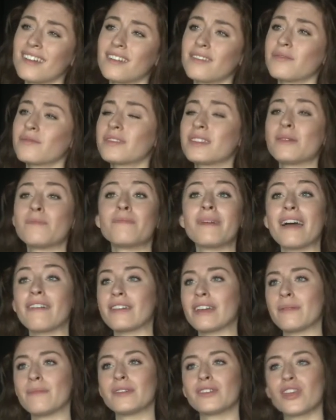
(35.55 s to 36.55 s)
Or to marry
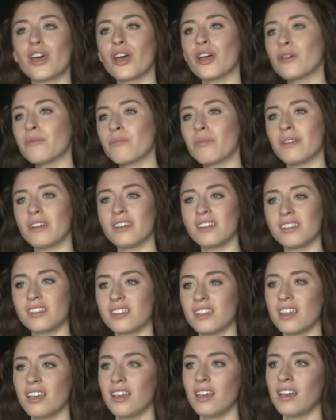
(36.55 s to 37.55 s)
him is
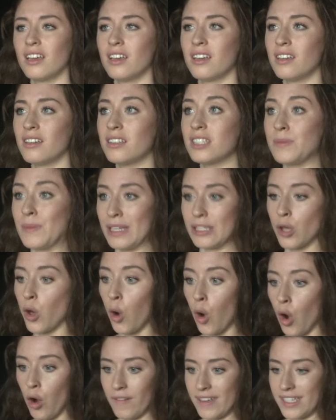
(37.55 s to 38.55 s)
hopeless. To be his
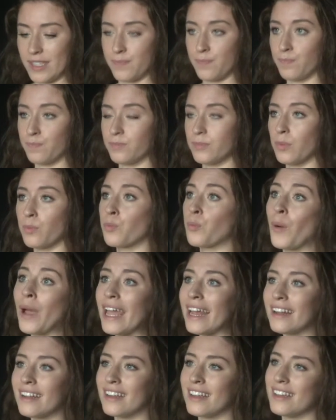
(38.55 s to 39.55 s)
whore is
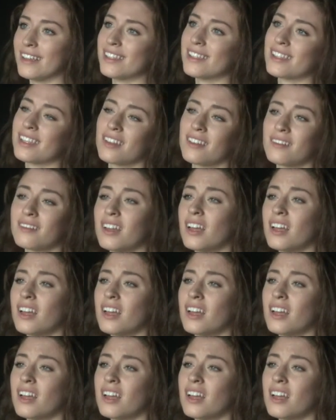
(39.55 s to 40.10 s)
witless.